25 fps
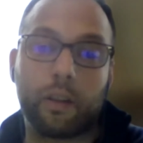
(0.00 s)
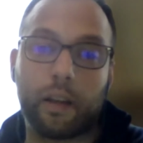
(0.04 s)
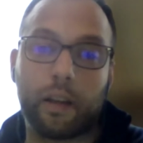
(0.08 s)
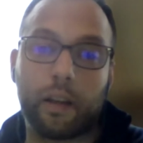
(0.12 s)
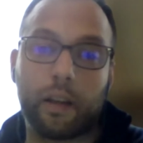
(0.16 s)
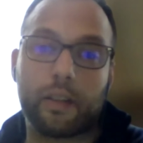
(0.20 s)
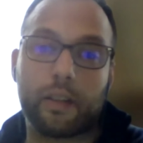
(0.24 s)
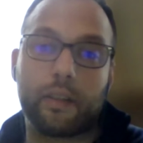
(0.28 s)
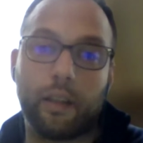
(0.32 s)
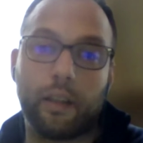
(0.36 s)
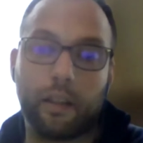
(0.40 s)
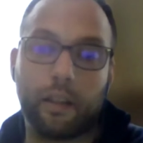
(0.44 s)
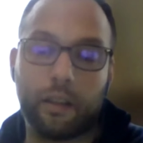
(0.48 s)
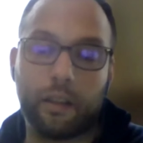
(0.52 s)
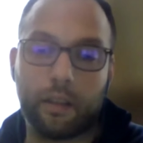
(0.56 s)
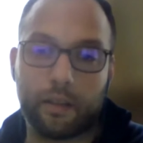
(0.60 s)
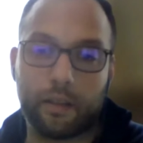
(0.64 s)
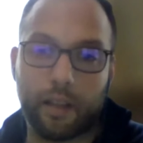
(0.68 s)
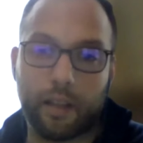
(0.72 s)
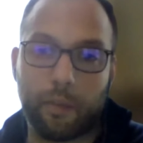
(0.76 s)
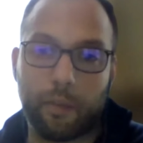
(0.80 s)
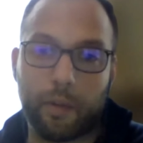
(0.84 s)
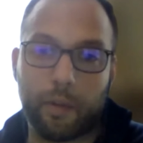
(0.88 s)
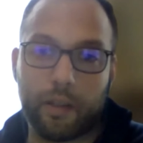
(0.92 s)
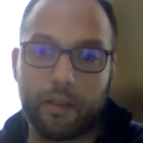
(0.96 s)
that are stated in the
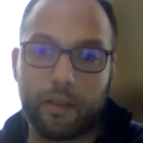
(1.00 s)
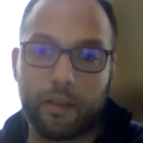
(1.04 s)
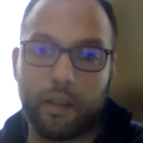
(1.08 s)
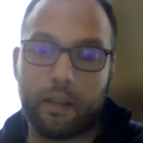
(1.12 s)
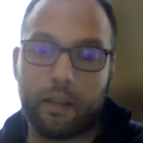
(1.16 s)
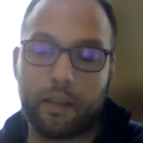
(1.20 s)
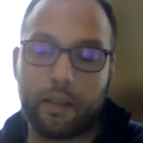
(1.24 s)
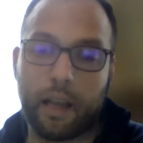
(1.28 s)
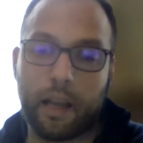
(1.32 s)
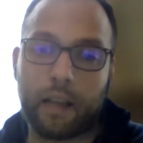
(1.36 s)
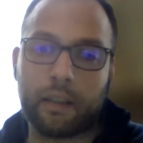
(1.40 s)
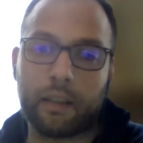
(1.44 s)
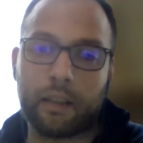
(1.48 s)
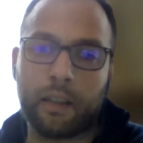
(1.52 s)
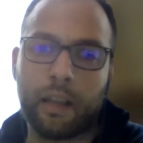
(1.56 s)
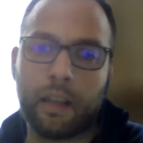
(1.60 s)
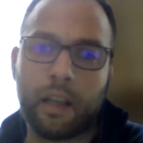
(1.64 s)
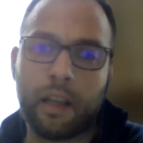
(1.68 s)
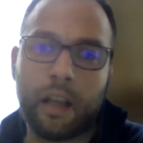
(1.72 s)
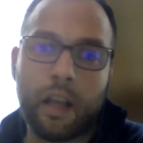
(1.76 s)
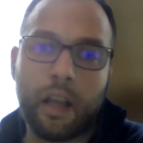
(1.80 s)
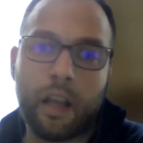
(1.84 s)
Cyber Resilience Act,